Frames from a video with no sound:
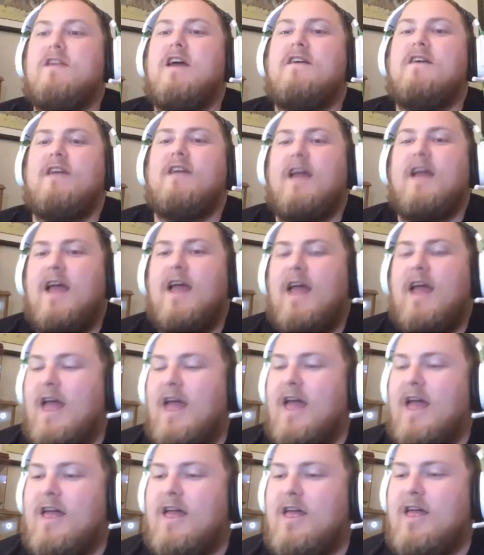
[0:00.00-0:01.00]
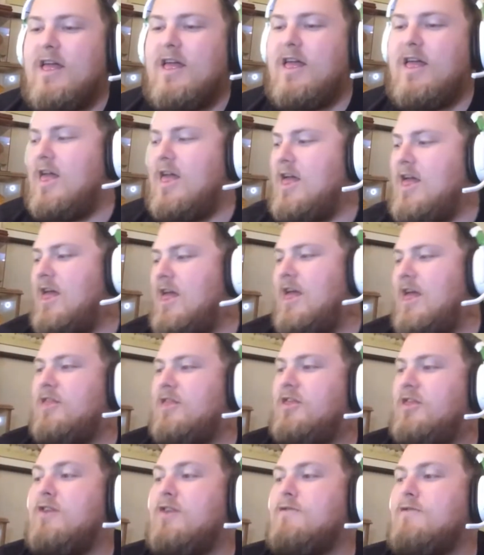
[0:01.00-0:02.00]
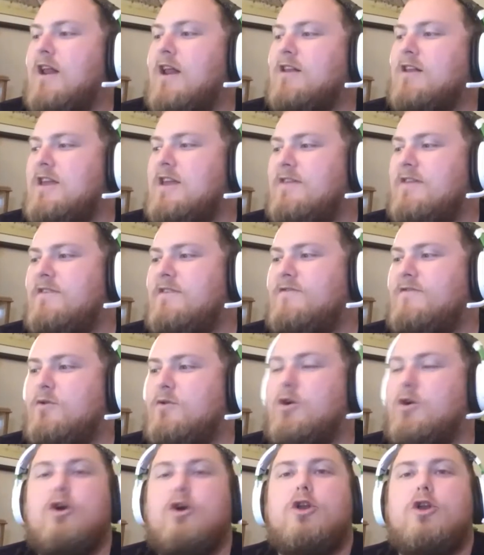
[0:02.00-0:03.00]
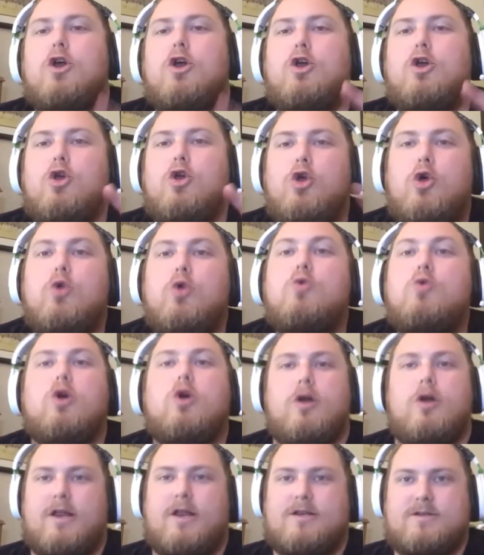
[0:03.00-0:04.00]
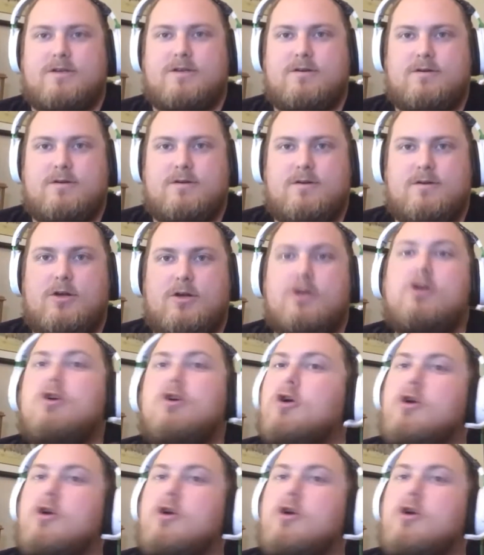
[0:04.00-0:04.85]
it was an interesting request. Theoretically, even if you could, you couldn't. You're